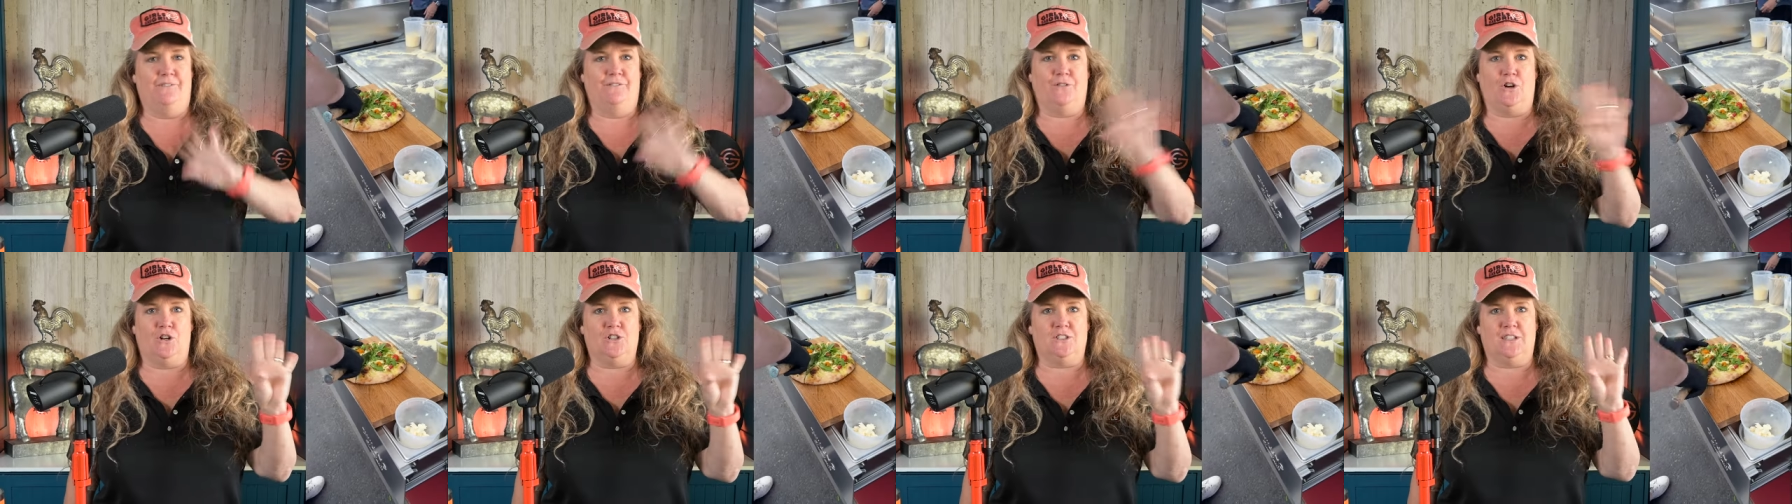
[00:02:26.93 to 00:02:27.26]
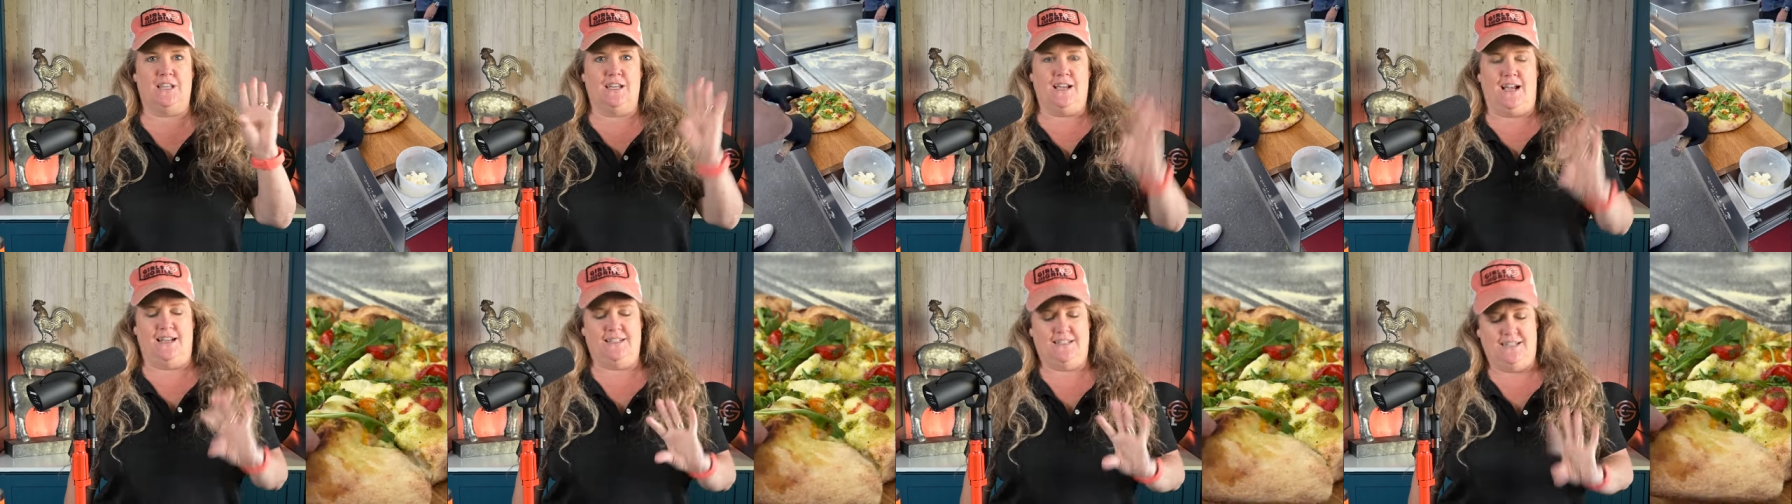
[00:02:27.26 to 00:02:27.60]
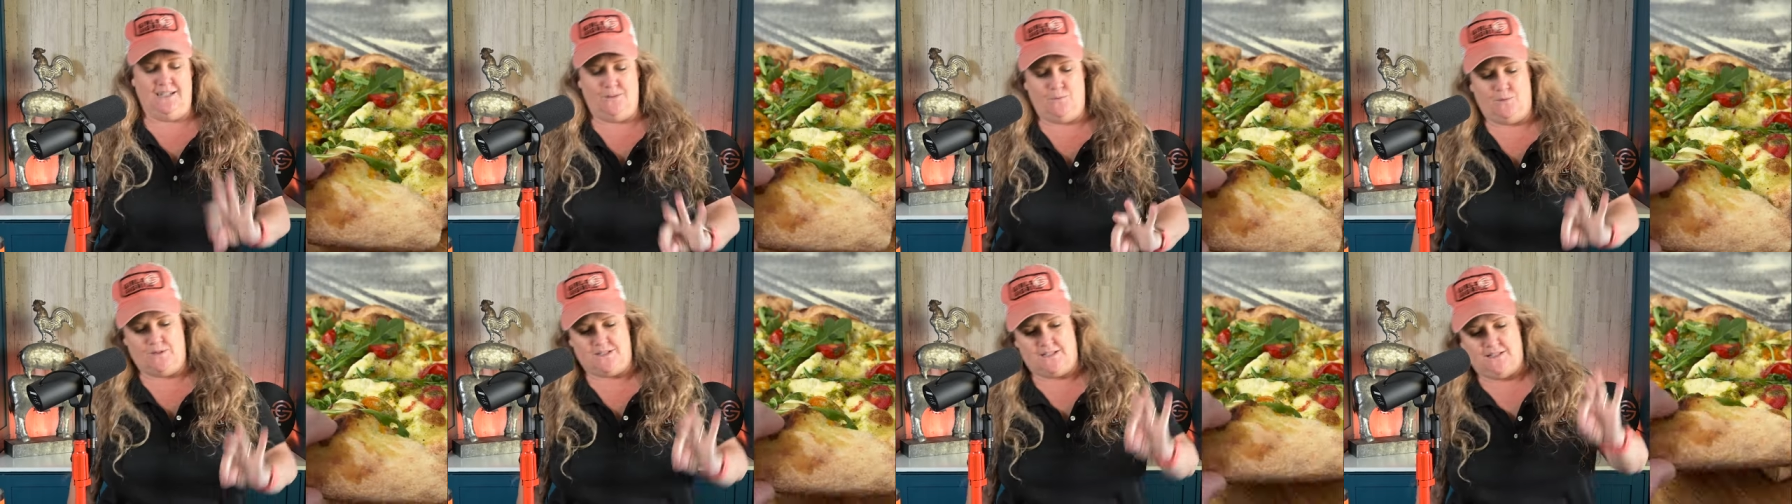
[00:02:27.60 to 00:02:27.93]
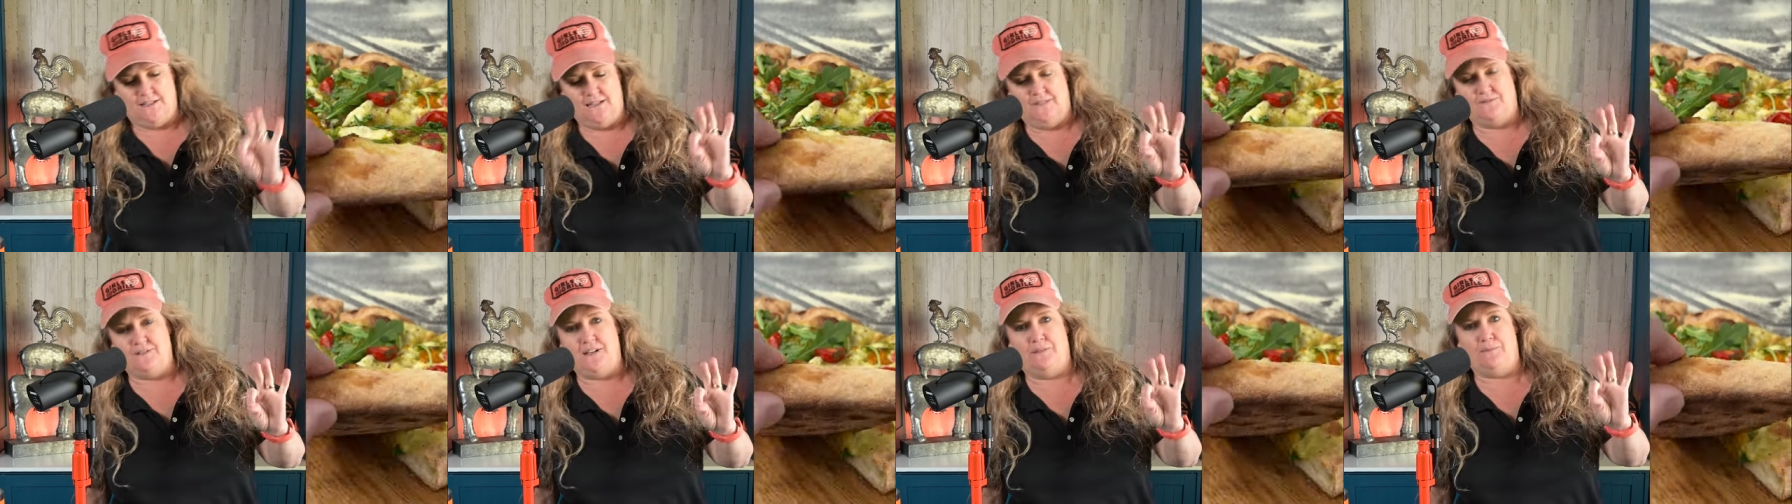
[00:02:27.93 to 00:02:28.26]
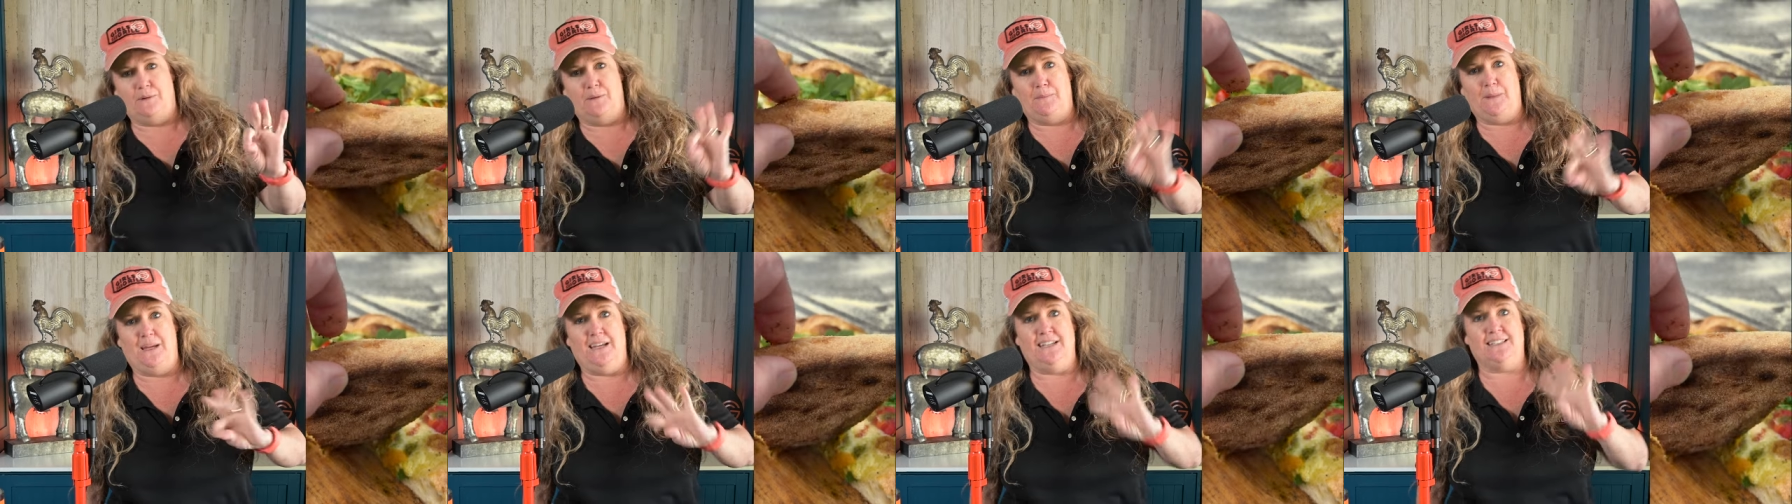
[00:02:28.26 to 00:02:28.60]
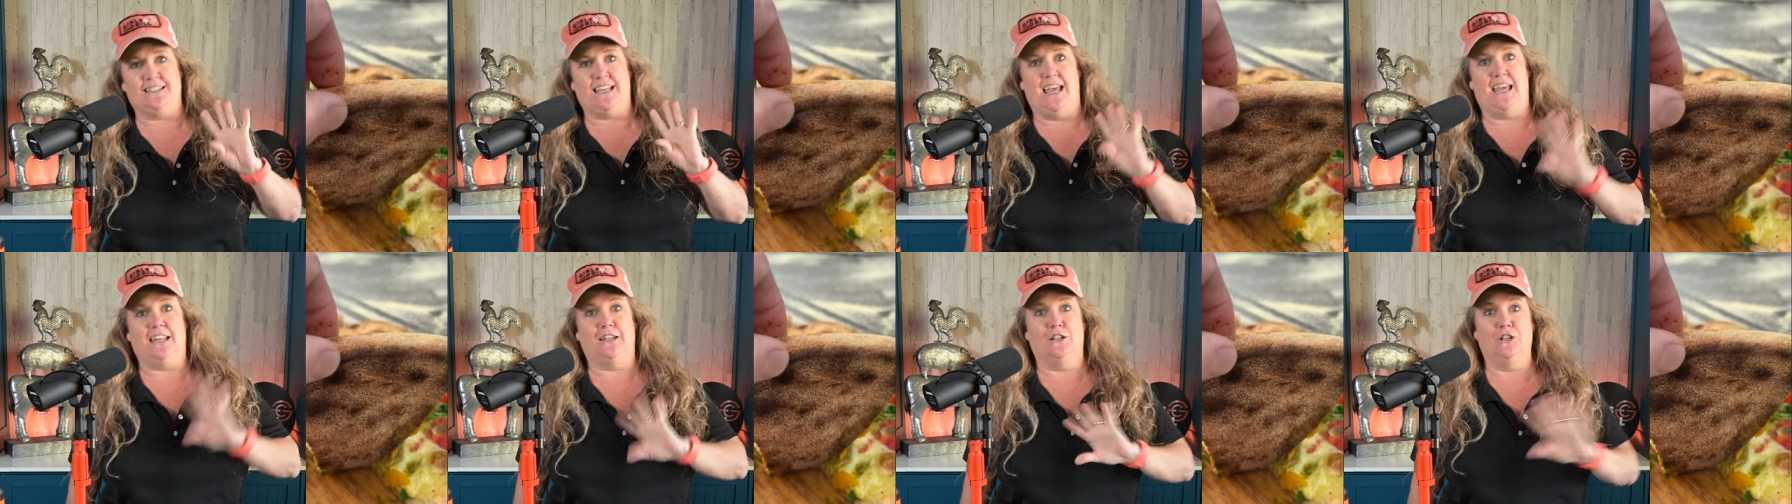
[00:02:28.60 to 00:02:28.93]
First thing I did was lift up a
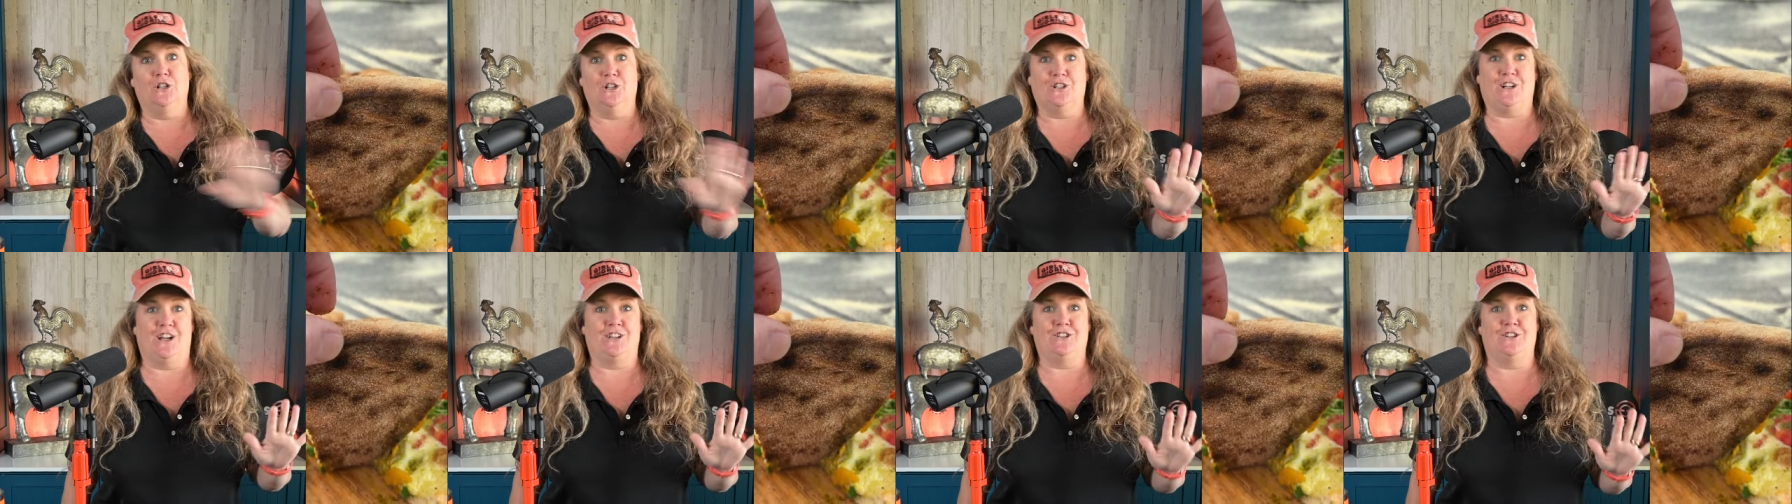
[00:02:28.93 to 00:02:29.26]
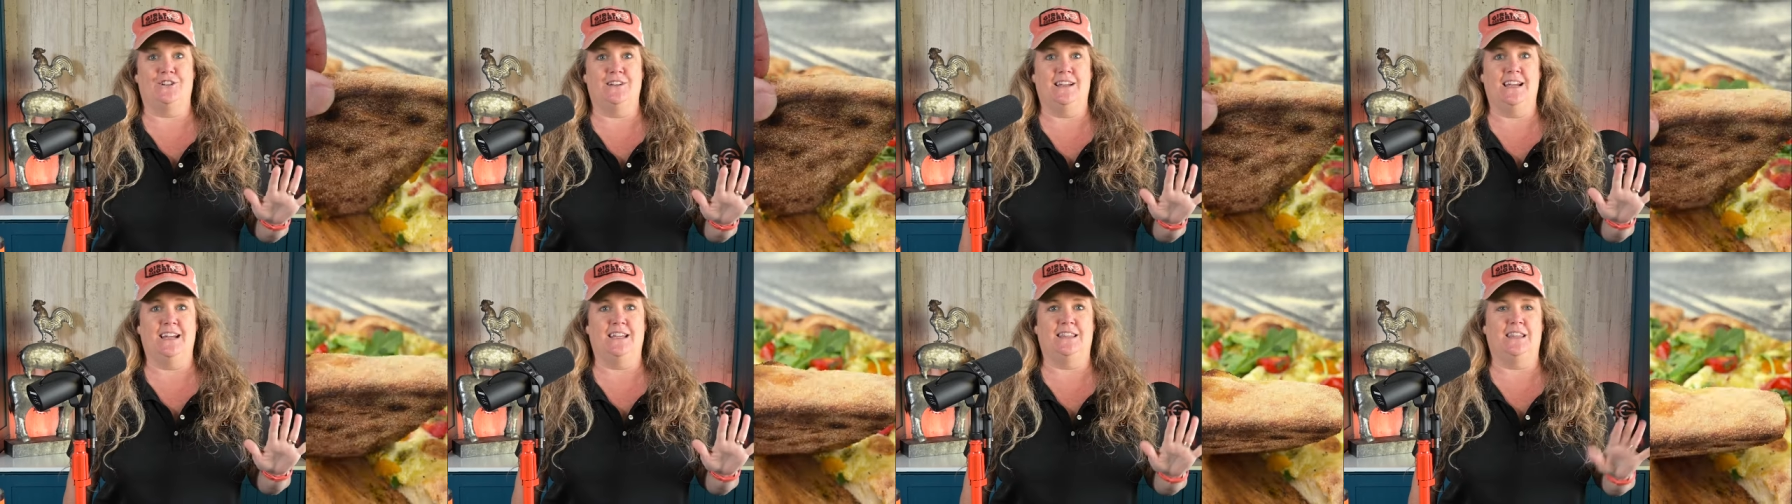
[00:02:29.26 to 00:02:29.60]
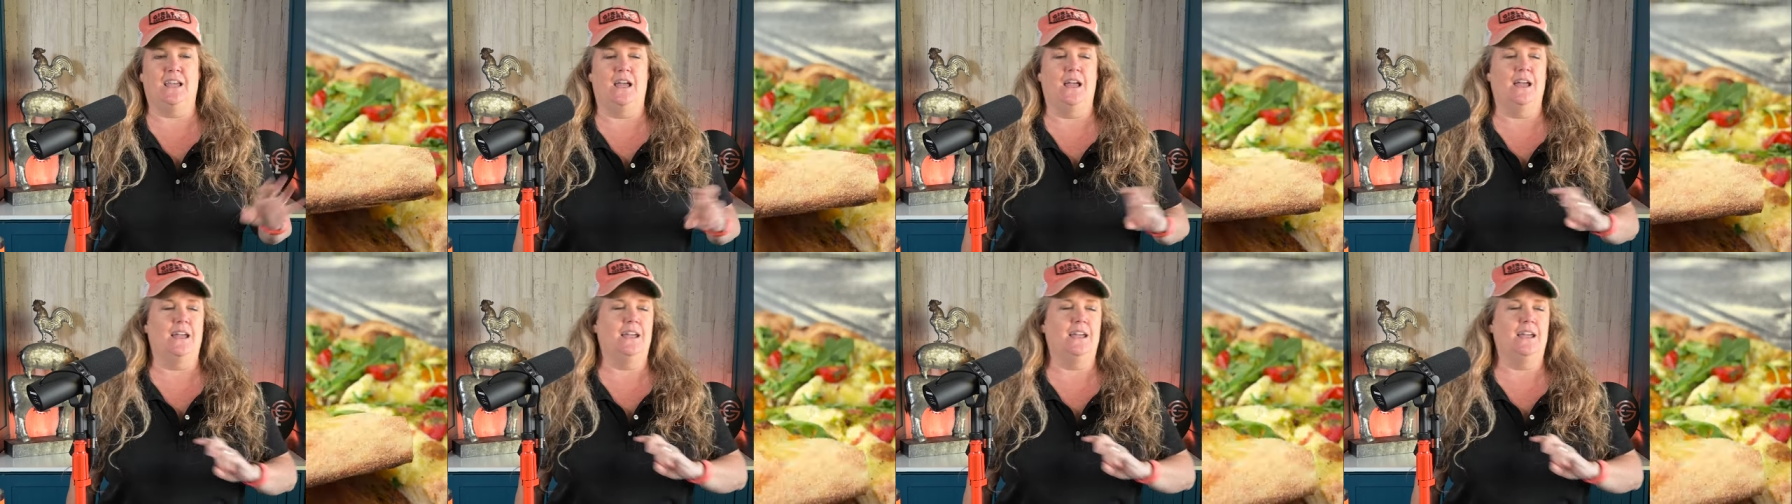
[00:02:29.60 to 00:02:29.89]
piece and look underneath.